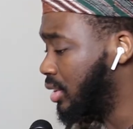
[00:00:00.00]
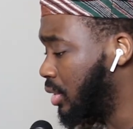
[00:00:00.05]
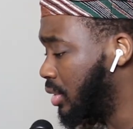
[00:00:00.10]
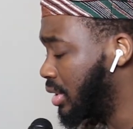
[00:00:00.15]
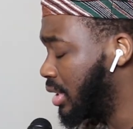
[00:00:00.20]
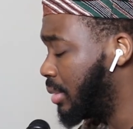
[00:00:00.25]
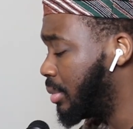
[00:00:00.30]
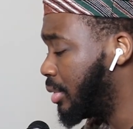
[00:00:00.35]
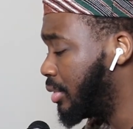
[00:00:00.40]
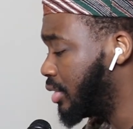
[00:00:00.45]

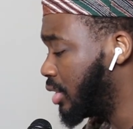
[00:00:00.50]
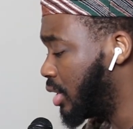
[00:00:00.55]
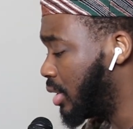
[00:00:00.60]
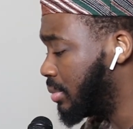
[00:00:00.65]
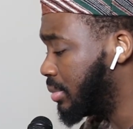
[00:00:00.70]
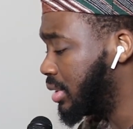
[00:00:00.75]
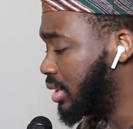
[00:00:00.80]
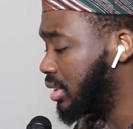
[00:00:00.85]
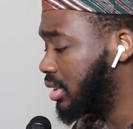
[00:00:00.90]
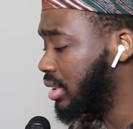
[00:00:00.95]
third game of the
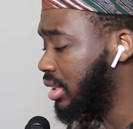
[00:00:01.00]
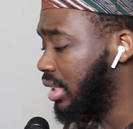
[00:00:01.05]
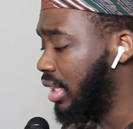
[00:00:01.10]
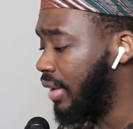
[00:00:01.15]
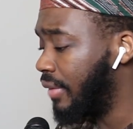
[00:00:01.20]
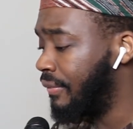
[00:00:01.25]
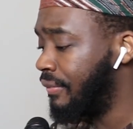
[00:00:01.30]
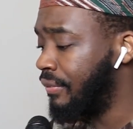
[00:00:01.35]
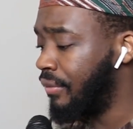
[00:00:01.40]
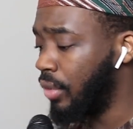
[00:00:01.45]
competition.
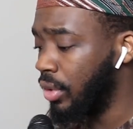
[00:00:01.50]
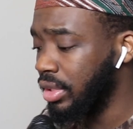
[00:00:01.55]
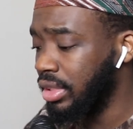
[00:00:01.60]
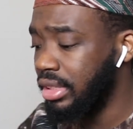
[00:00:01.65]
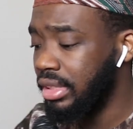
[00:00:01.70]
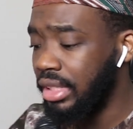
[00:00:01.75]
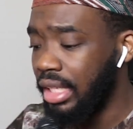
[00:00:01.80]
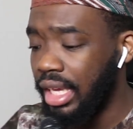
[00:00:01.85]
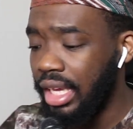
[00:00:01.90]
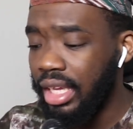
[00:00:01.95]
Their
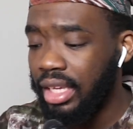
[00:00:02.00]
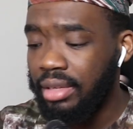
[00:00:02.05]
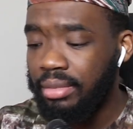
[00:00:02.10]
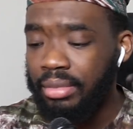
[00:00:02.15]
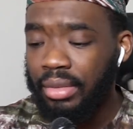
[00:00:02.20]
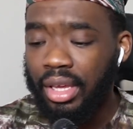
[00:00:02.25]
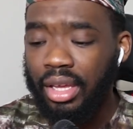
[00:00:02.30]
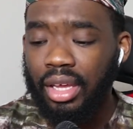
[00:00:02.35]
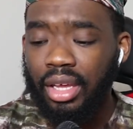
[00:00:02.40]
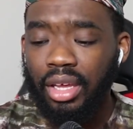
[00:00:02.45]
fourth
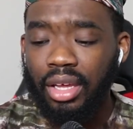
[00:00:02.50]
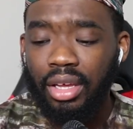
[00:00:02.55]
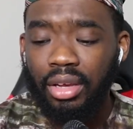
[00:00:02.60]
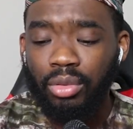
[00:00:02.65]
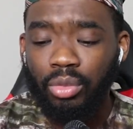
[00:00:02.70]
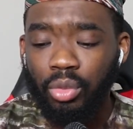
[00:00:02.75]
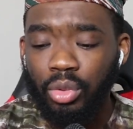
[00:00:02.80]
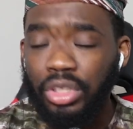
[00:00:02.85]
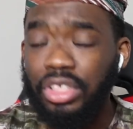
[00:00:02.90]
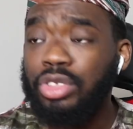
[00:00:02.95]
game,
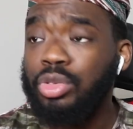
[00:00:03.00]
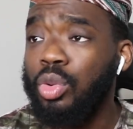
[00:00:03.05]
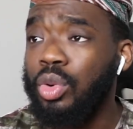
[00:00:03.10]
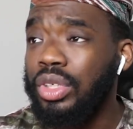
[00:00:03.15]
which